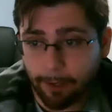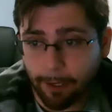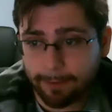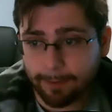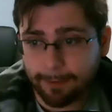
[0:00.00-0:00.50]

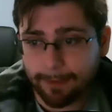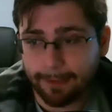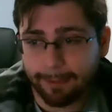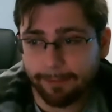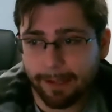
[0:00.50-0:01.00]
Austin says
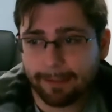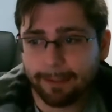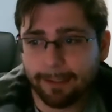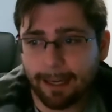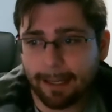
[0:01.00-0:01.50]
he
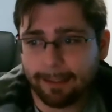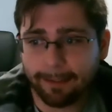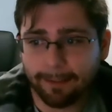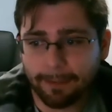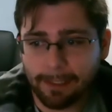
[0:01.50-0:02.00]
invented the
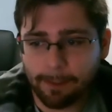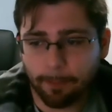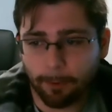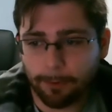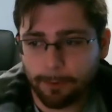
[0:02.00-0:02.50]
idea of
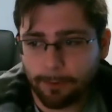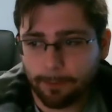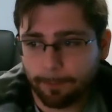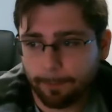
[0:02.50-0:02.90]
esports.